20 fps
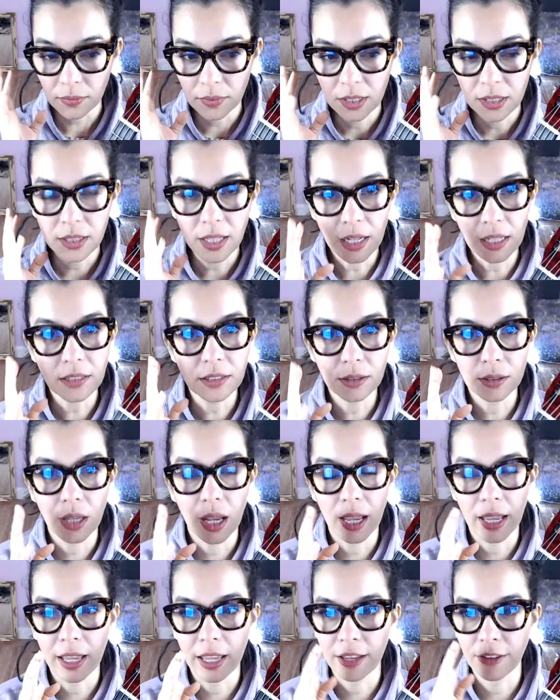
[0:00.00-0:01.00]
that's
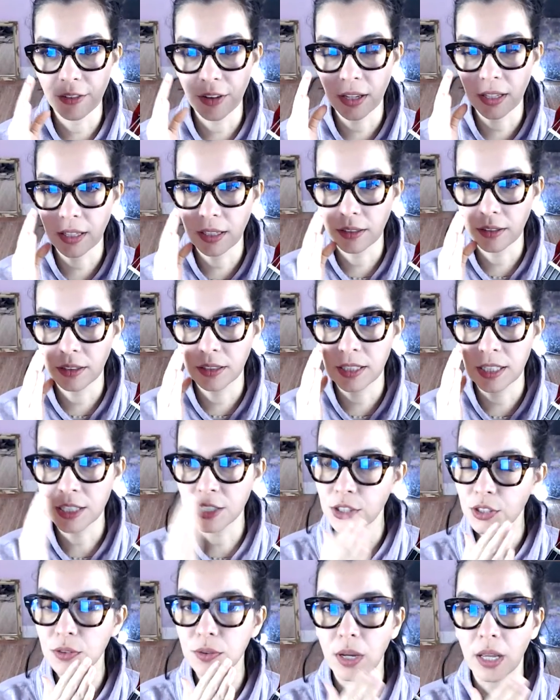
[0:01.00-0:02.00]
if I can
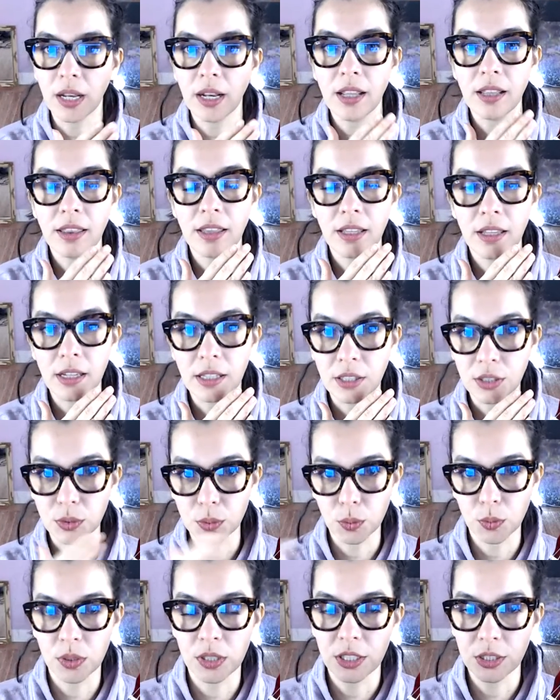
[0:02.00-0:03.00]
teach you anything in
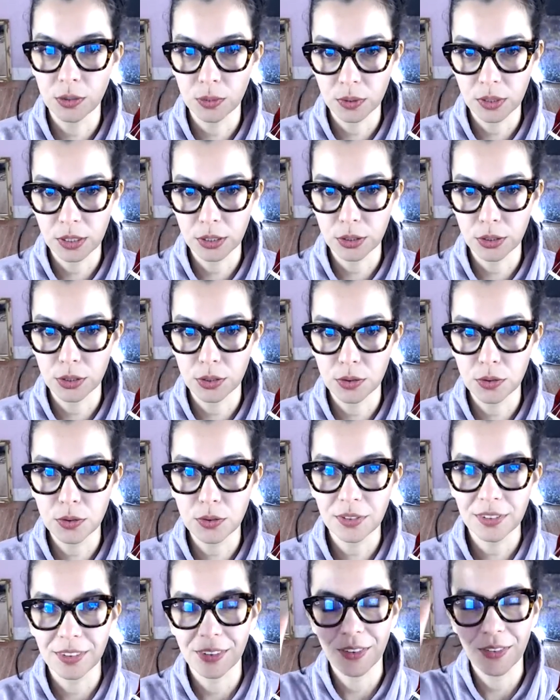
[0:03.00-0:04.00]
2022,
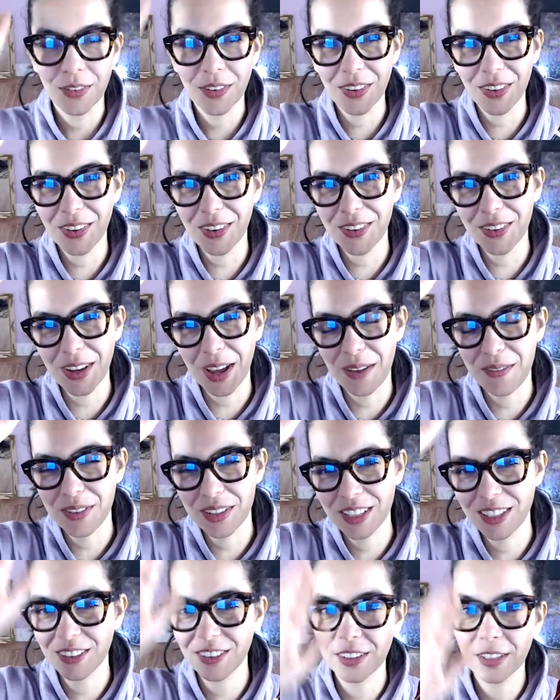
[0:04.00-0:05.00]
woohoo, happy
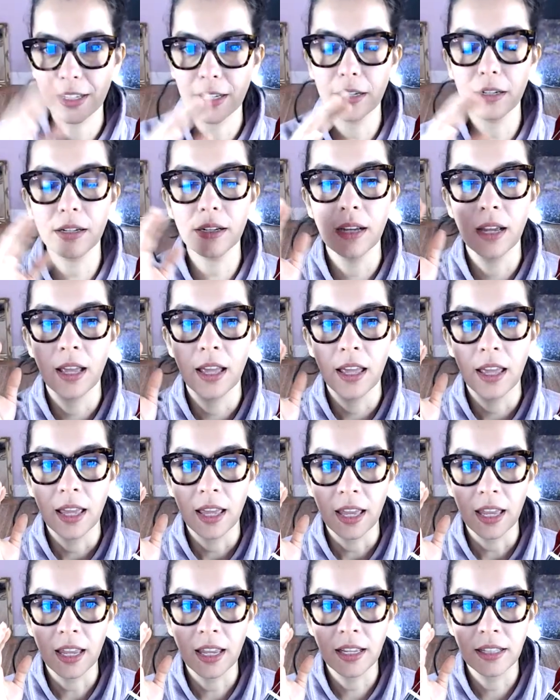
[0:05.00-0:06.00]
new year.
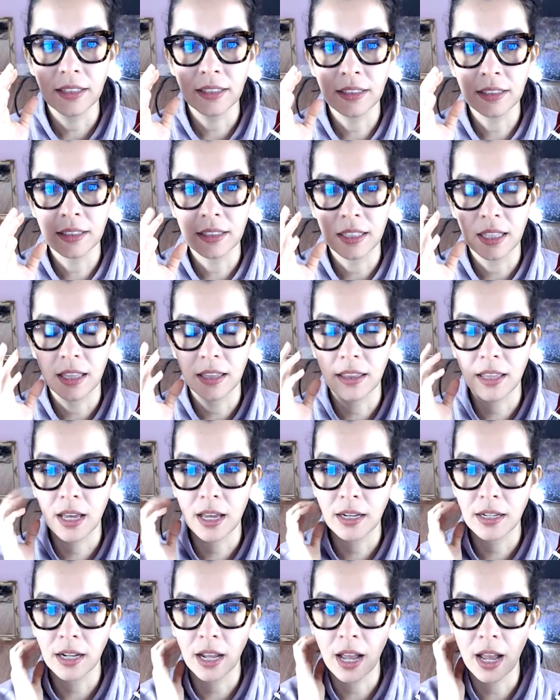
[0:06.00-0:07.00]
It's
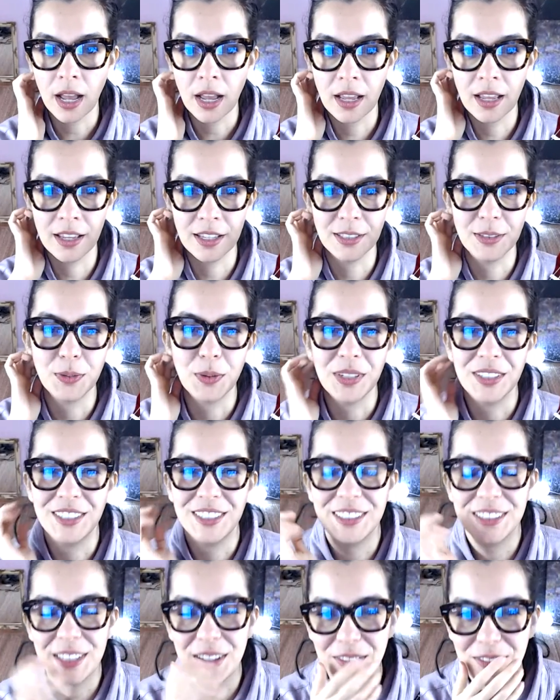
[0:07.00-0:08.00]
that I was
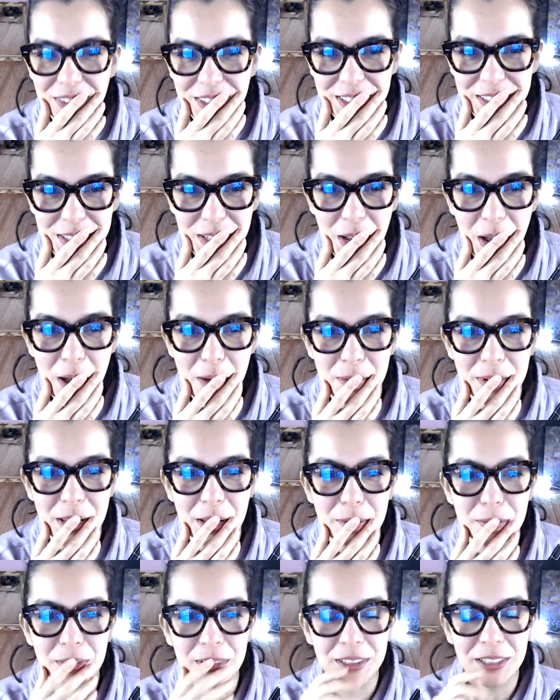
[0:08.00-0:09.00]
watching Netflix a hobby.
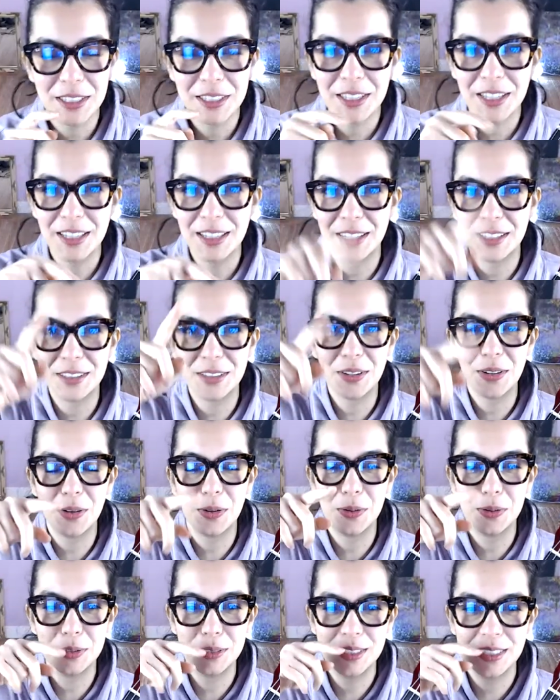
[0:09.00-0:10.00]
I'm looking at like the
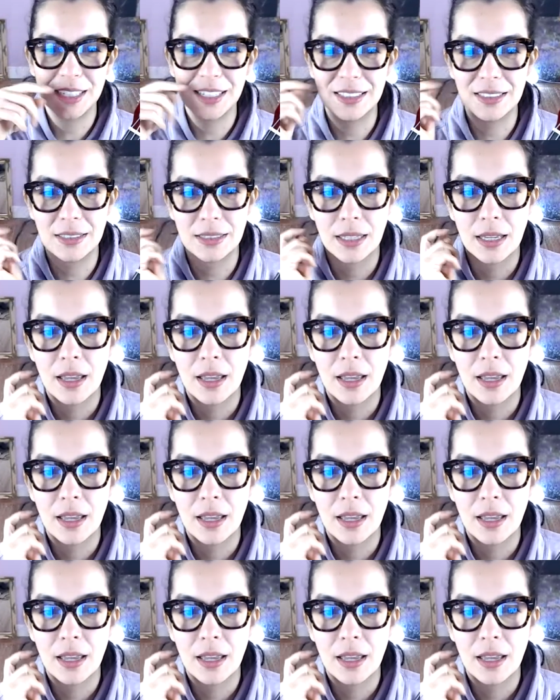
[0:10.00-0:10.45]
old chats.